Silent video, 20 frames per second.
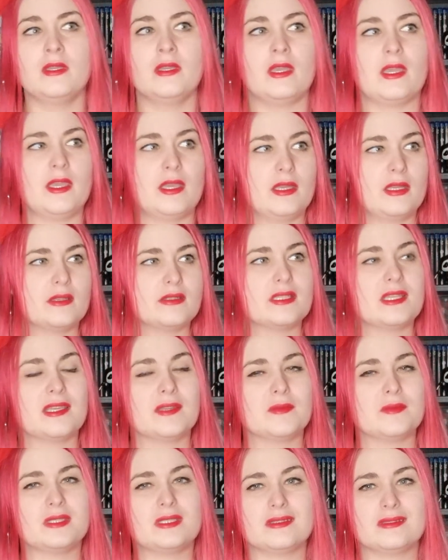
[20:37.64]
And I was like,
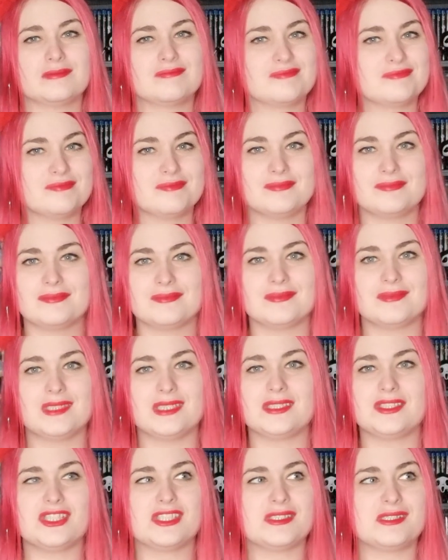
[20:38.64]
well,
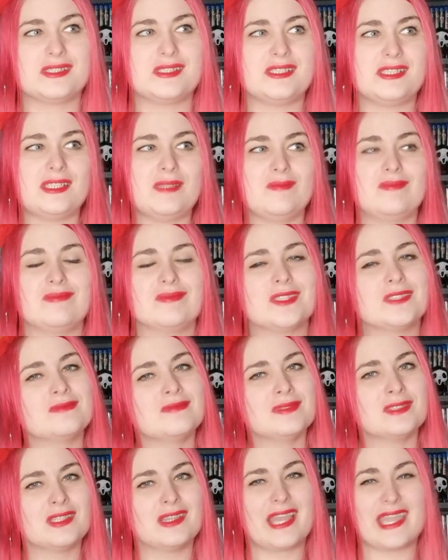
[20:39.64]
it just seemed
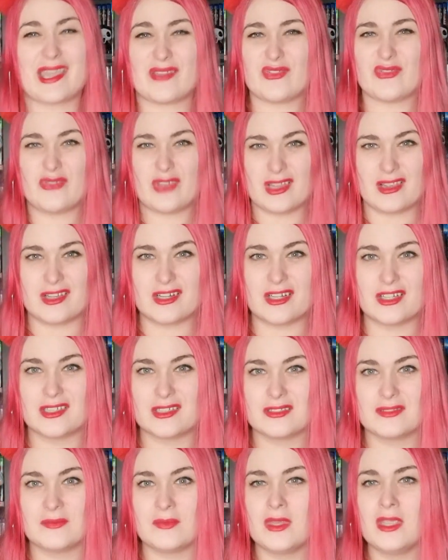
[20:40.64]
like a filler.
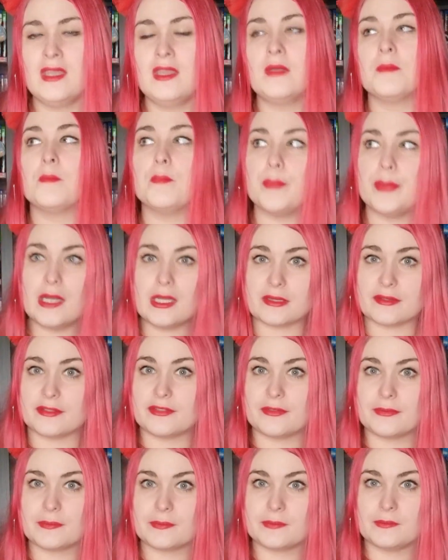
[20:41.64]

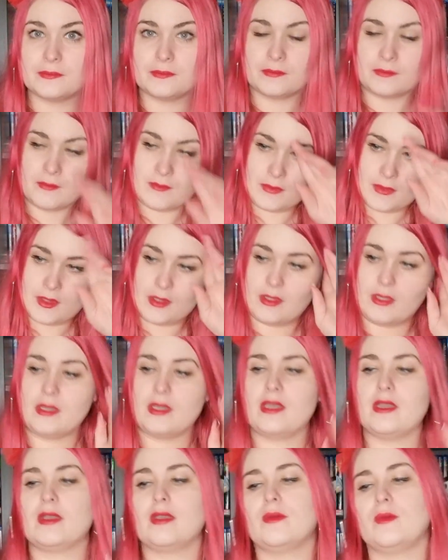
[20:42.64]
But
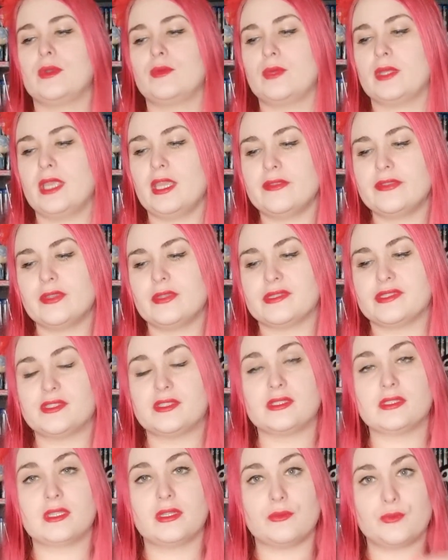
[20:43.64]
when we get to the
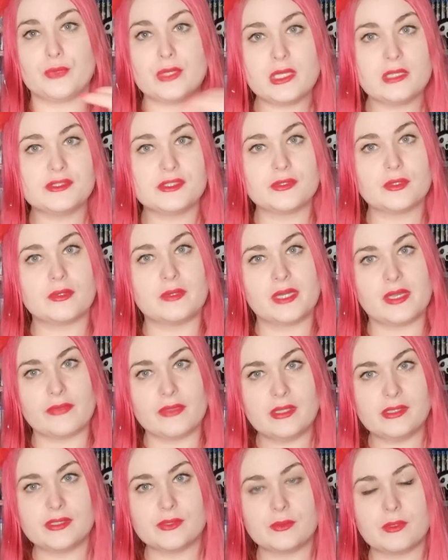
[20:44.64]
real story in
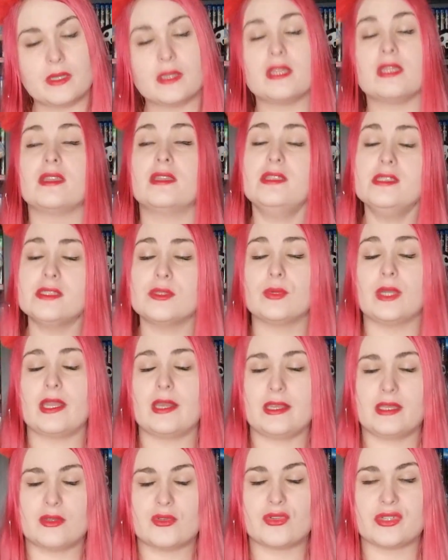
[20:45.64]
this one, it is
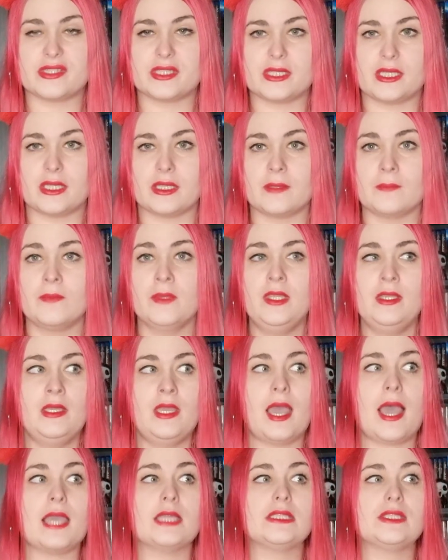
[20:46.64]
quite interesting.
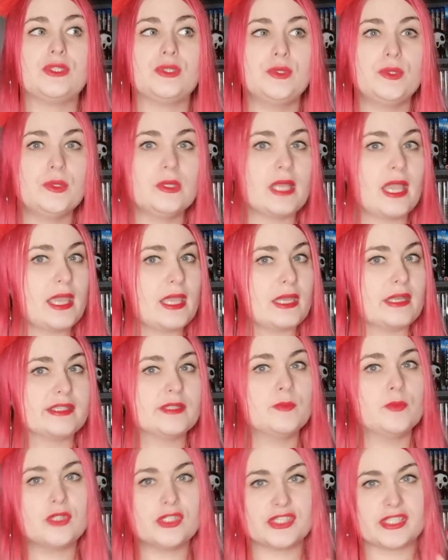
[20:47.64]
I do like it. It's
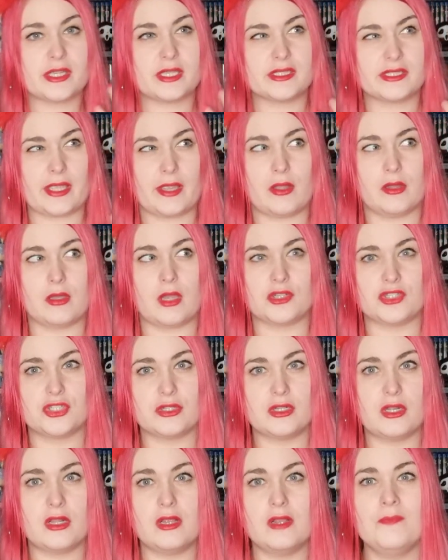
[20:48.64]
more
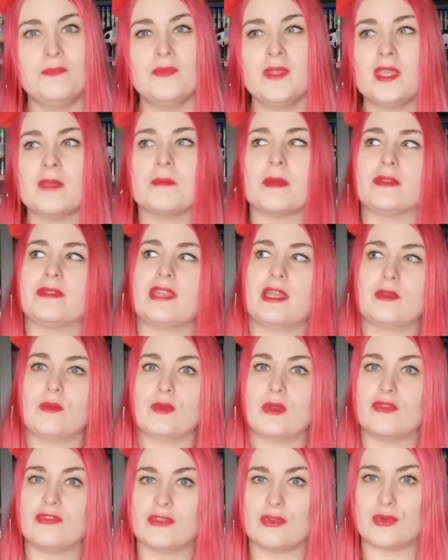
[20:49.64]
psychological, but then
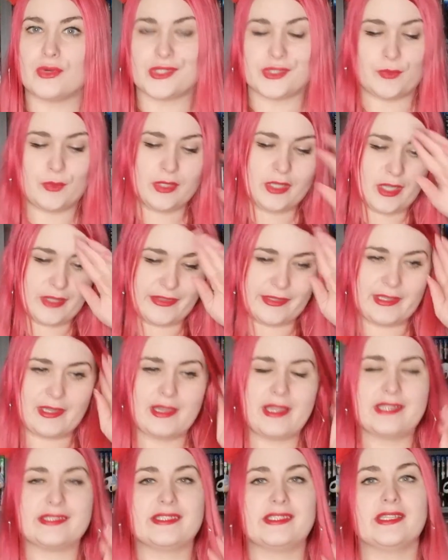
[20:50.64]
of course we got the
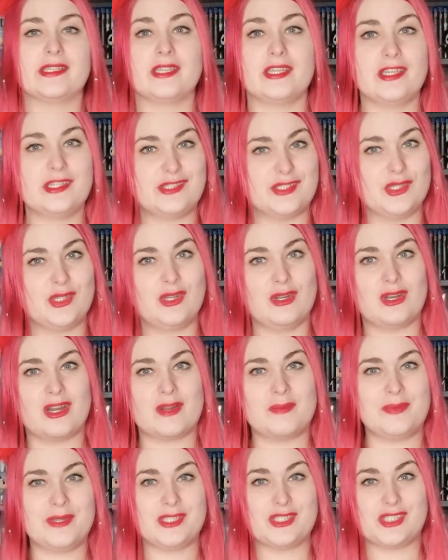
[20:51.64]
classic "It's
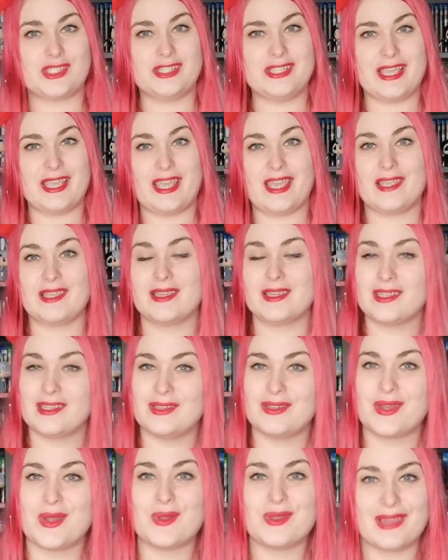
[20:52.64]
garbage day,"
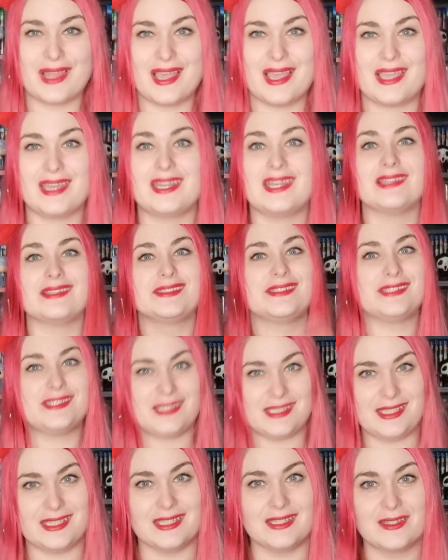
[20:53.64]
line and
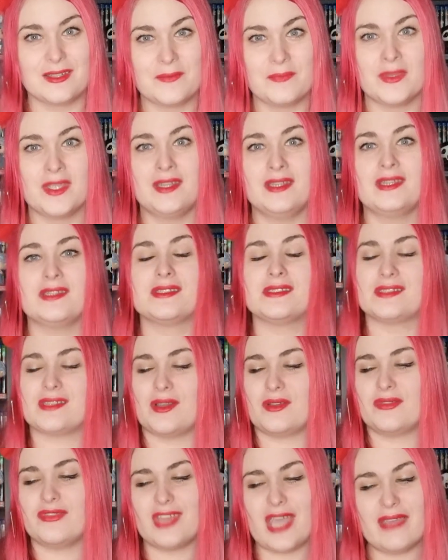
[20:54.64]
scene. So
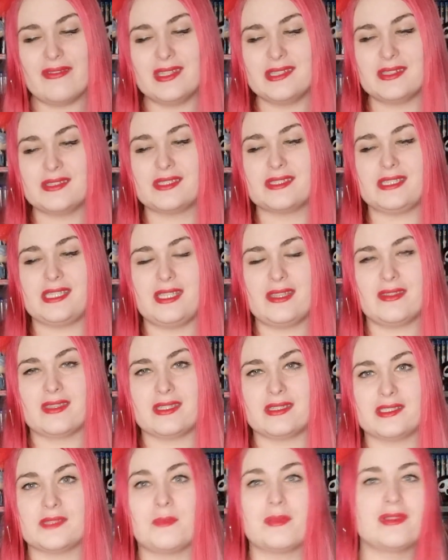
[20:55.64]
if you haven't seen
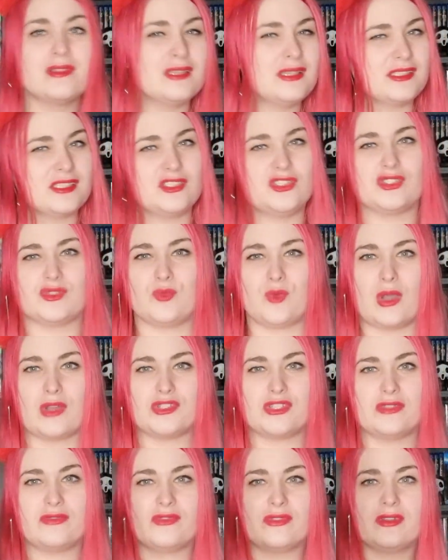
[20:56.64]
this, please just
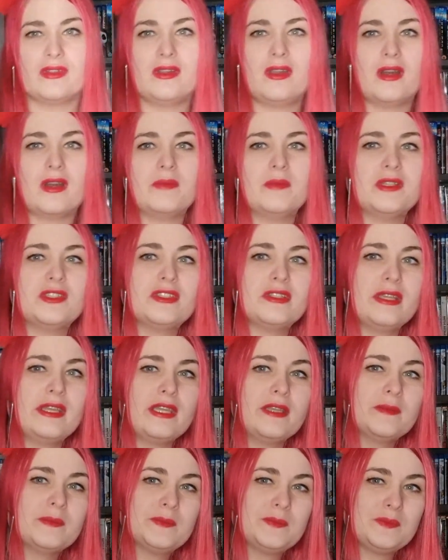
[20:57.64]
watch it for the garbage
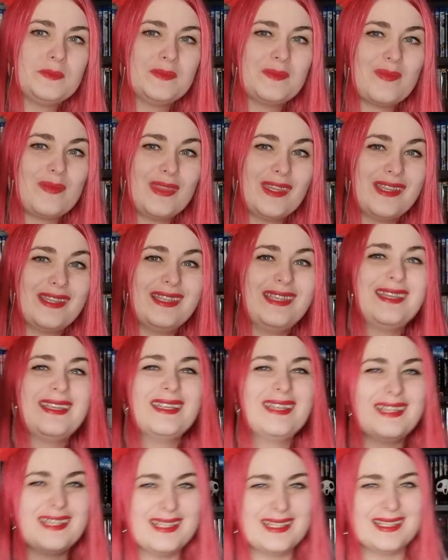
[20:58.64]
day.
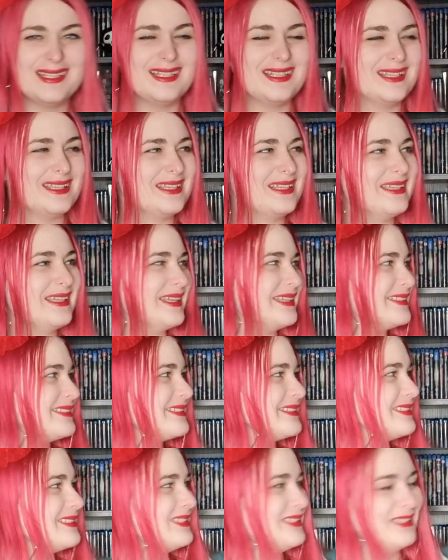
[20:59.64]
Yes.
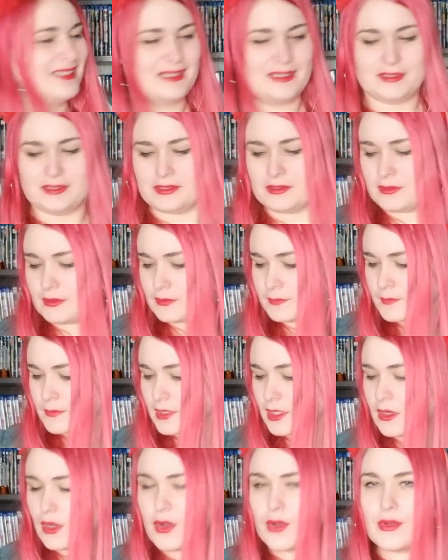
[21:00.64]

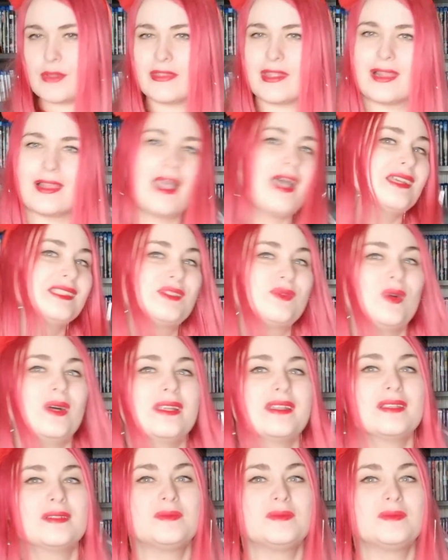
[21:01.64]
Oh, and the last one.